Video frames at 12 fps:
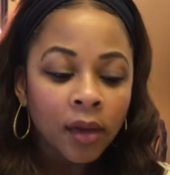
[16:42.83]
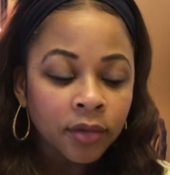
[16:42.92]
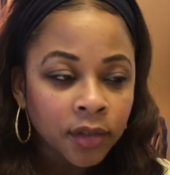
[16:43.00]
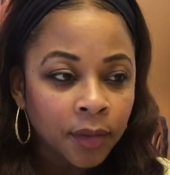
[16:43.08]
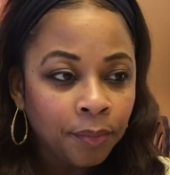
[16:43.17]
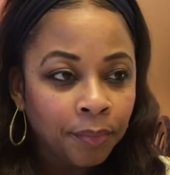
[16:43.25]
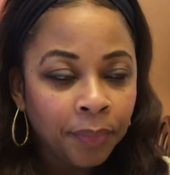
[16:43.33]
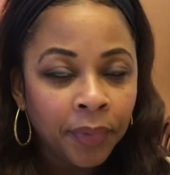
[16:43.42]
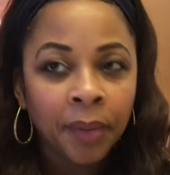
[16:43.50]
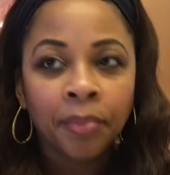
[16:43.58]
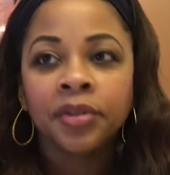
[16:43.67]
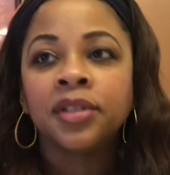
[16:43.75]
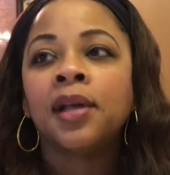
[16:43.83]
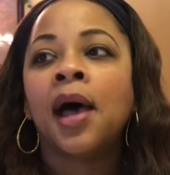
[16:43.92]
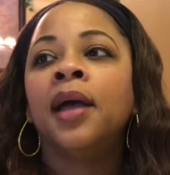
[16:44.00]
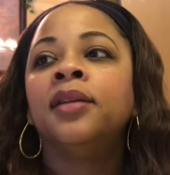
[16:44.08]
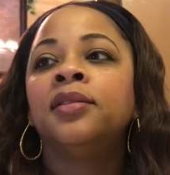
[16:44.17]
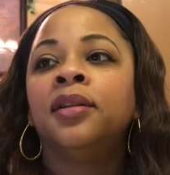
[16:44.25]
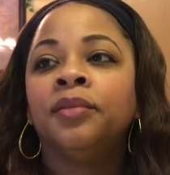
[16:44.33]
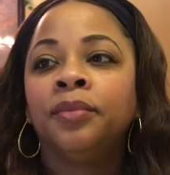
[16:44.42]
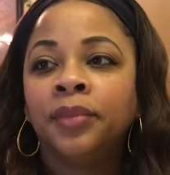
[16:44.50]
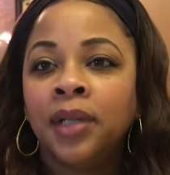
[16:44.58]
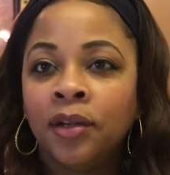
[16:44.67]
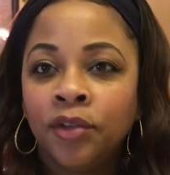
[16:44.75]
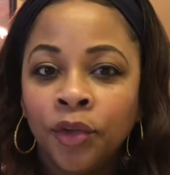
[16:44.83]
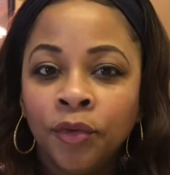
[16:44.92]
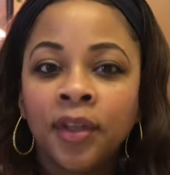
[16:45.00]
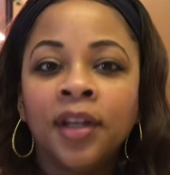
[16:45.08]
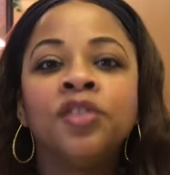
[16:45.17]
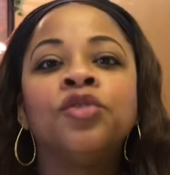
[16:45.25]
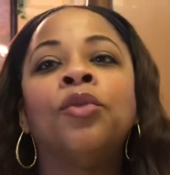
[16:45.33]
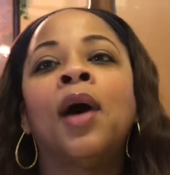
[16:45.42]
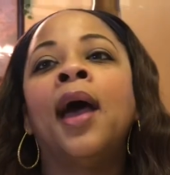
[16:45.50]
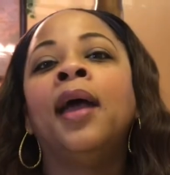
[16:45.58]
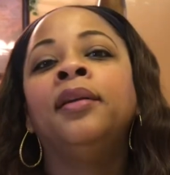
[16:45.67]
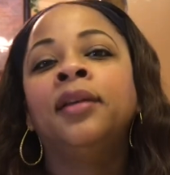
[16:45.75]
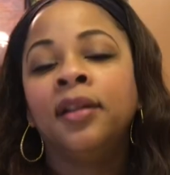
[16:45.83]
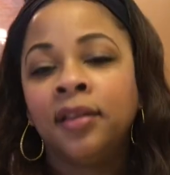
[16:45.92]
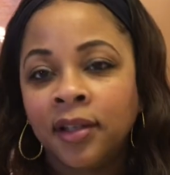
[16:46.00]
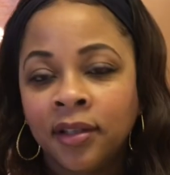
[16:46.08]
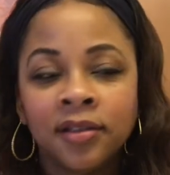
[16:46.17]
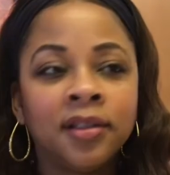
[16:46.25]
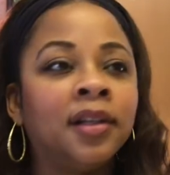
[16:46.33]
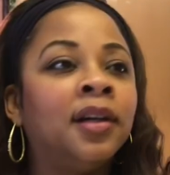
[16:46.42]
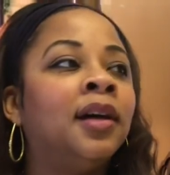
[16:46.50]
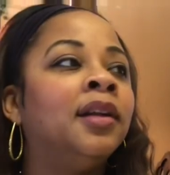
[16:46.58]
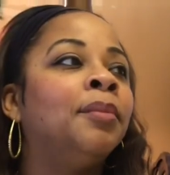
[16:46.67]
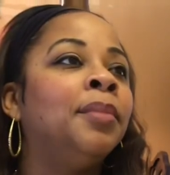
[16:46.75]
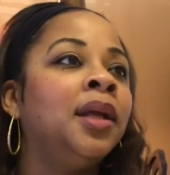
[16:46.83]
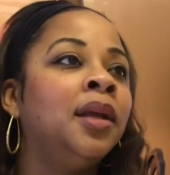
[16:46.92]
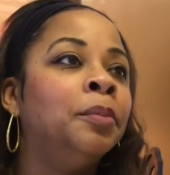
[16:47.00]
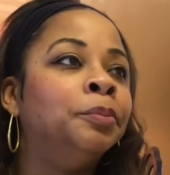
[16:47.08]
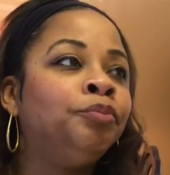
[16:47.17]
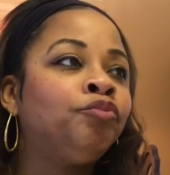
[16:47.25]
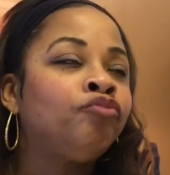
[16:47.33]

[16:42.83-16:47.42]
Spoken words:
to be precise and do things right, get things done, to be